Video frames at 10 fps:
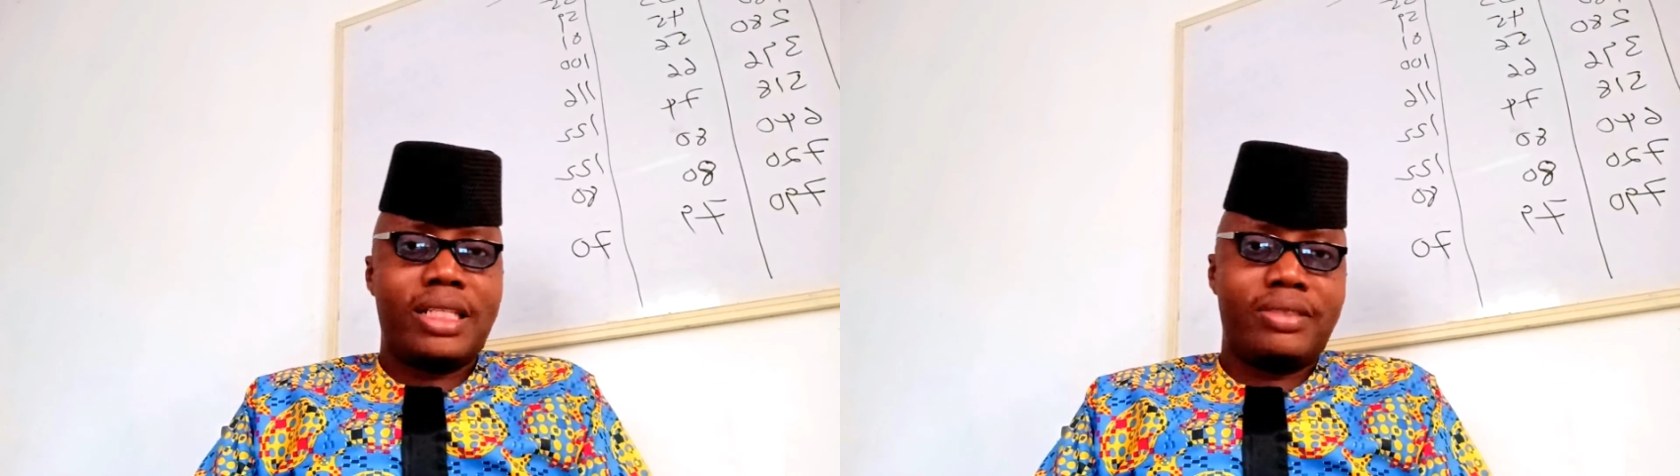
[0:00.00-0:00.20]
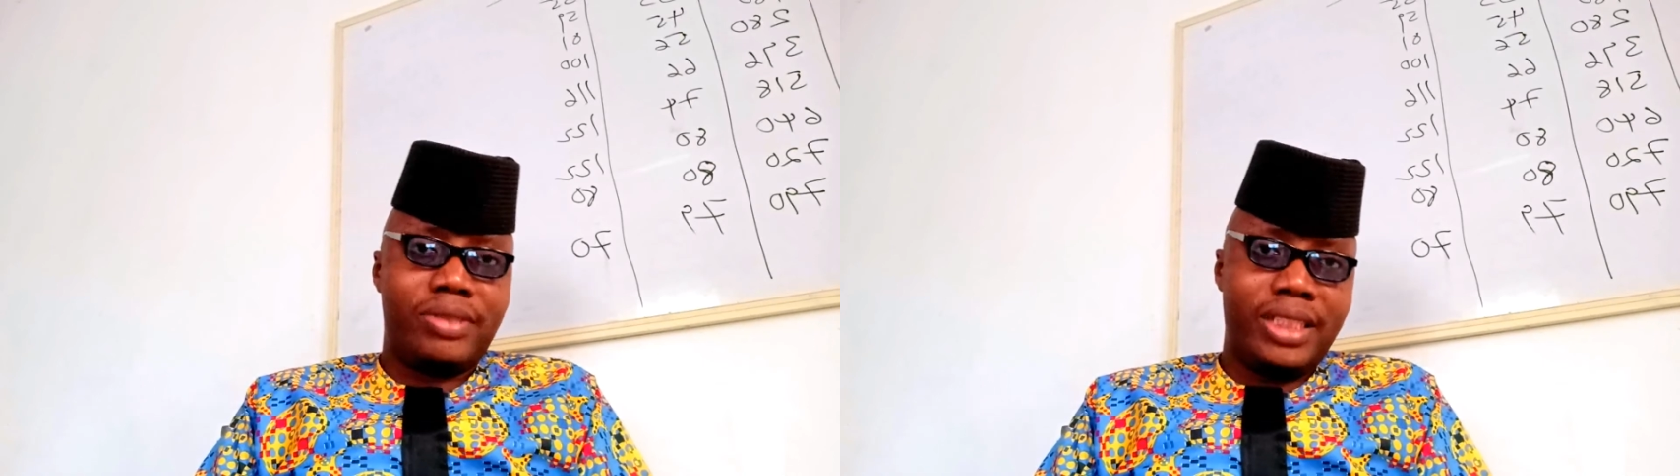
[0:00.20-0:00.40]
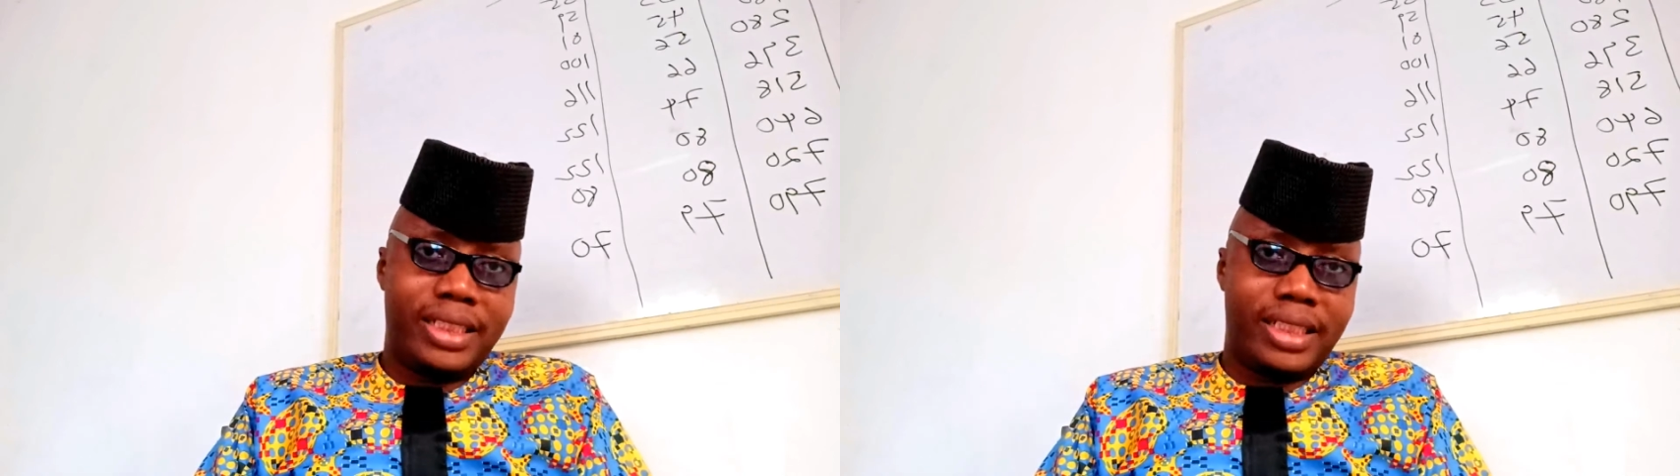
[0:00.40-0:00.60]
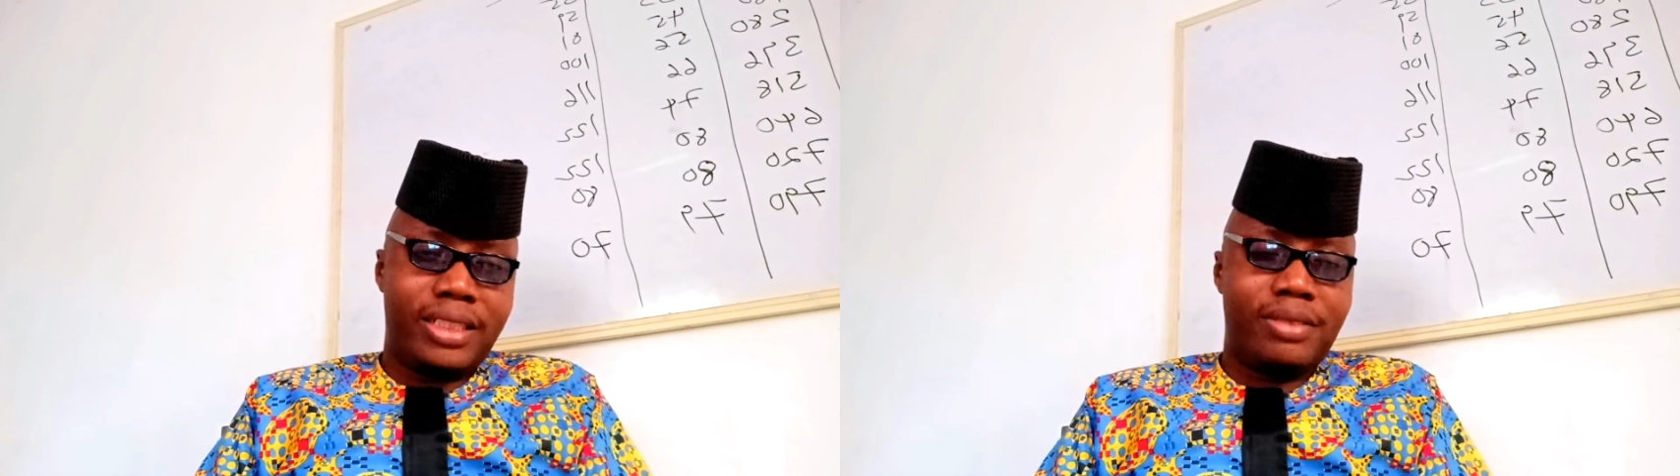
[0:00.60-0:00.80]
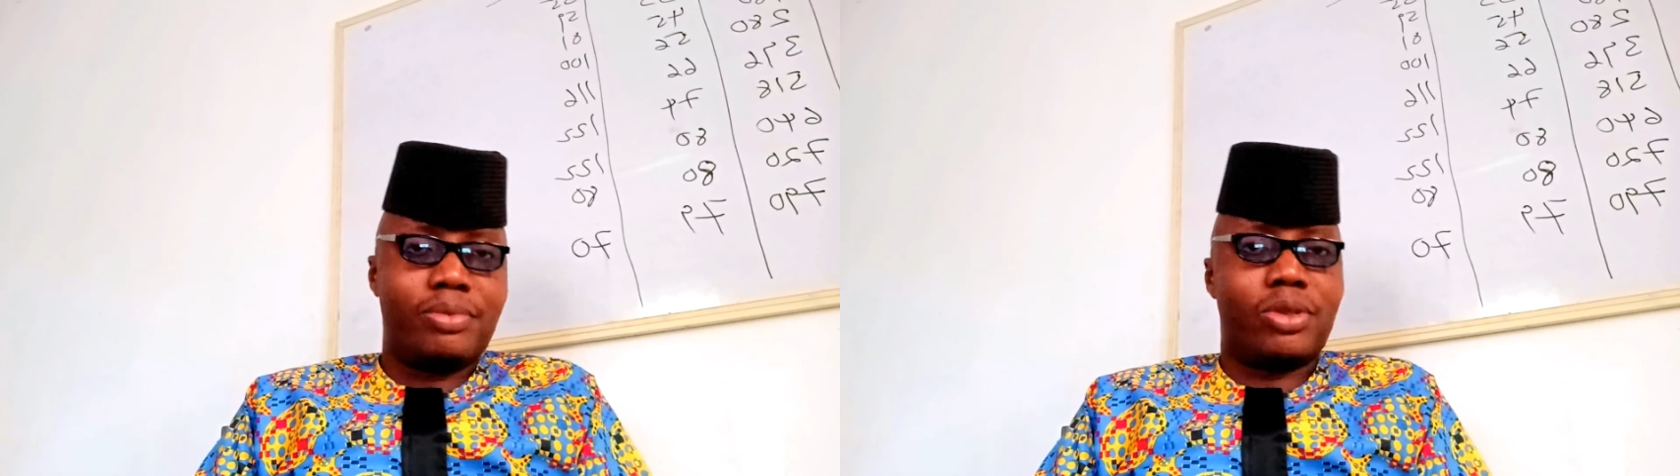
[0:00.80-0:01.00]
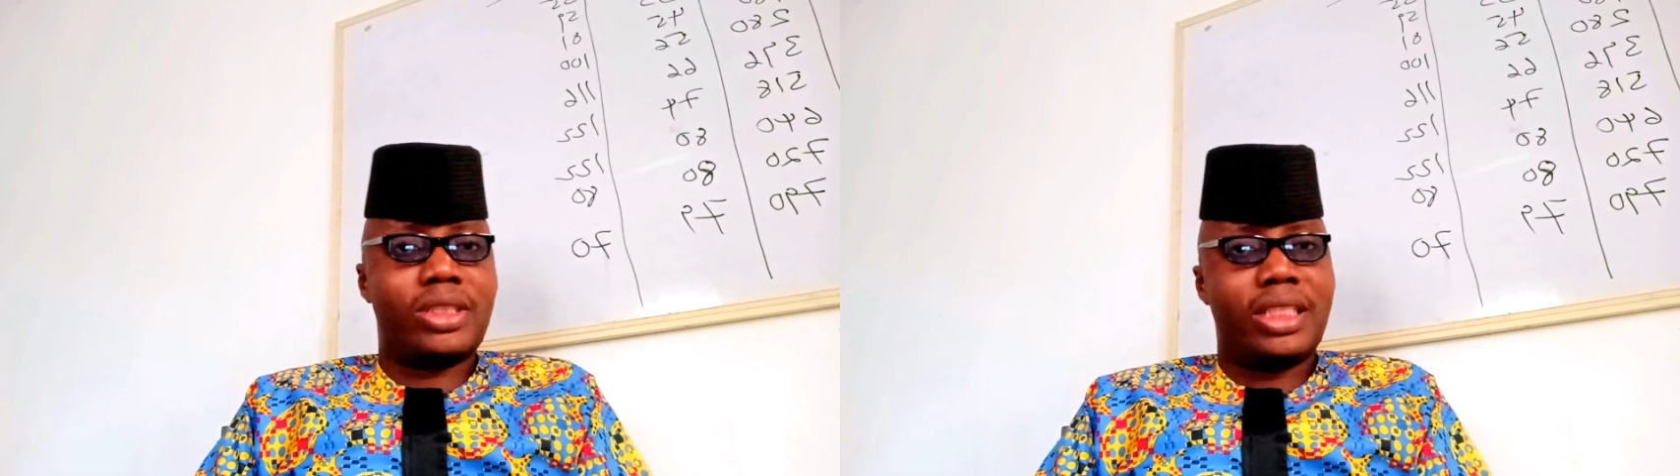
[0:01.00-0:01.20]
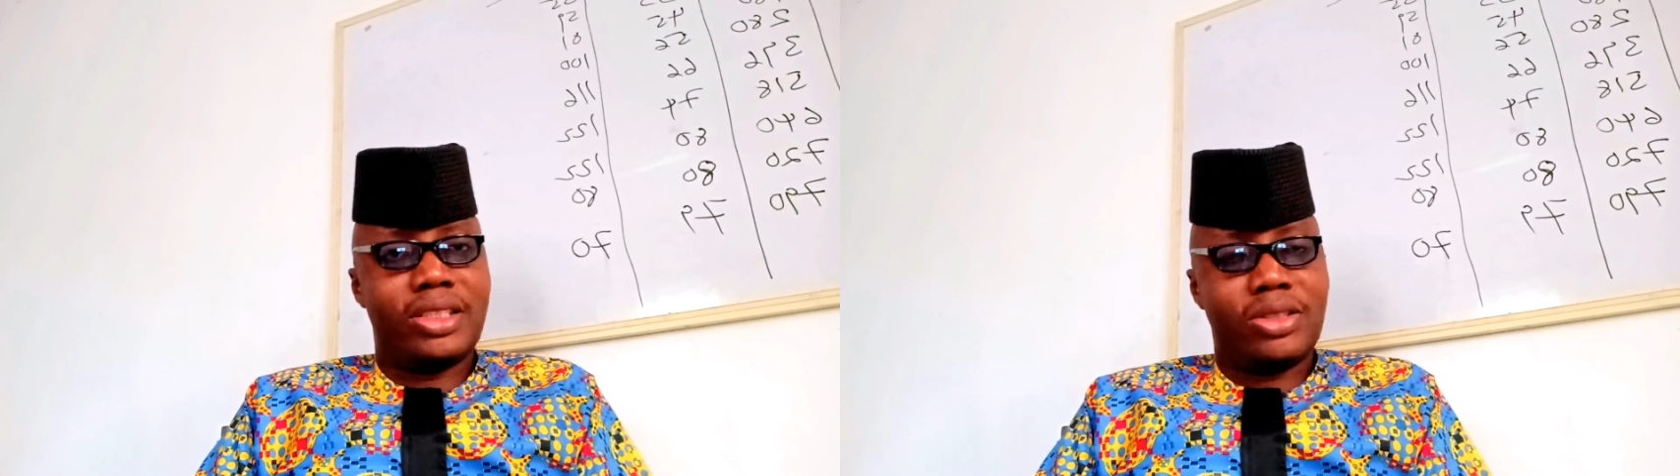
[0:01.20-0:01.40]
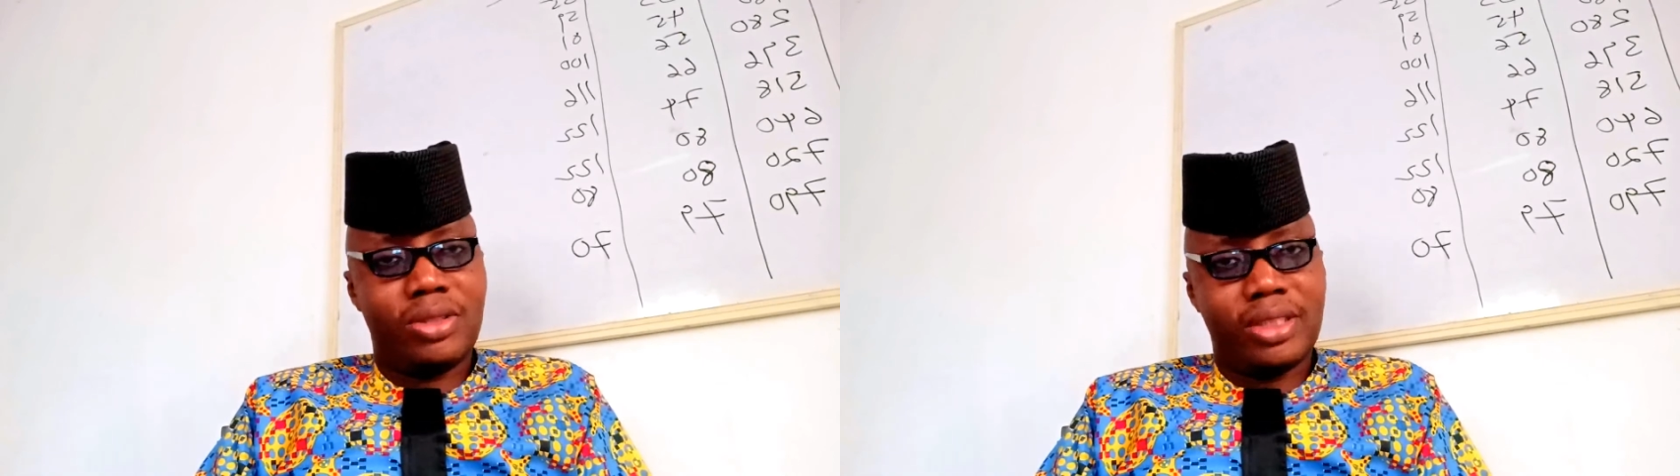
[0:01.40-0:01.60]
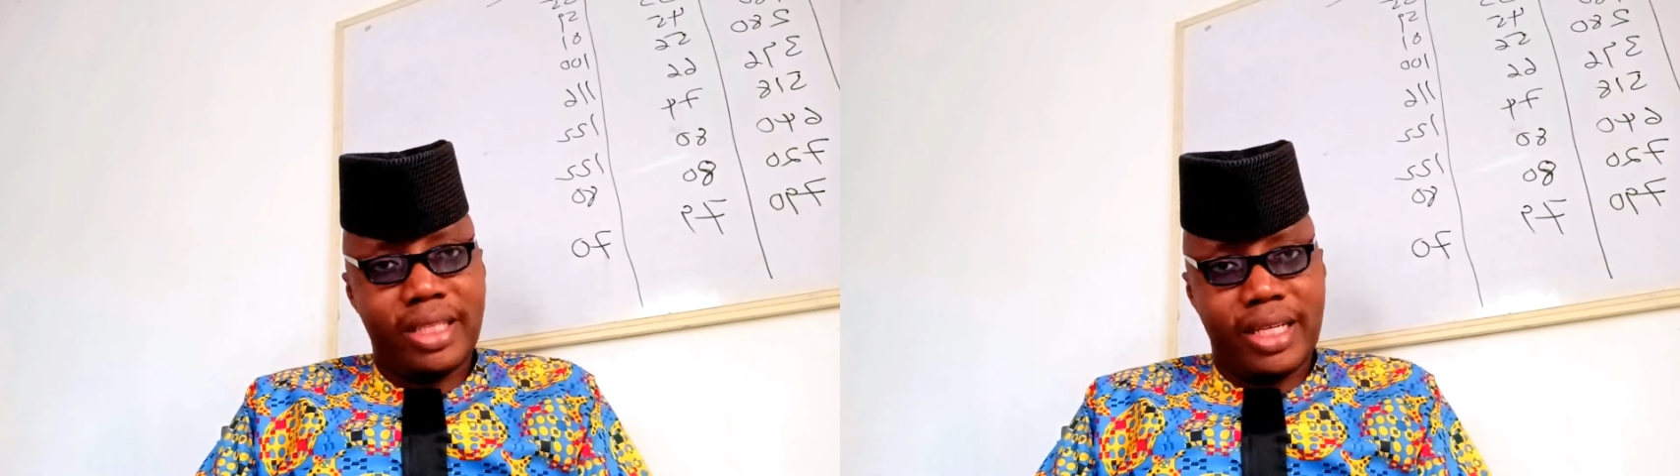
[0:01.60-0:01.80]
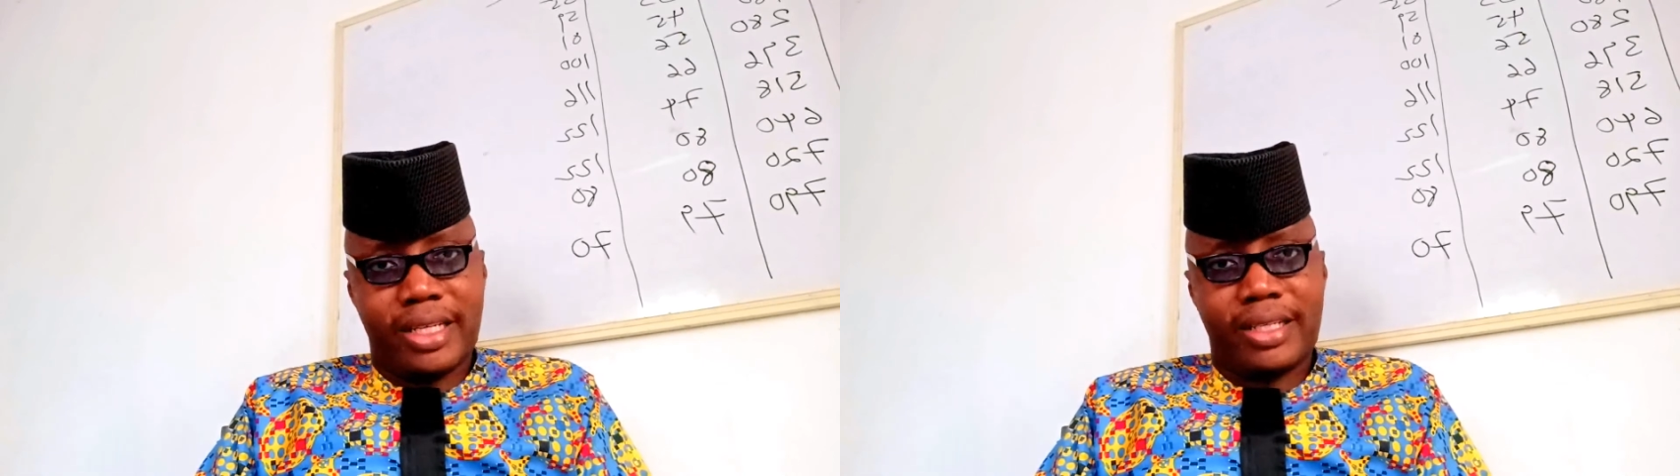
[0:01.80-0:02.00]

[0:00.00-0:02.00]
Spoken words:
reason, but it's not there.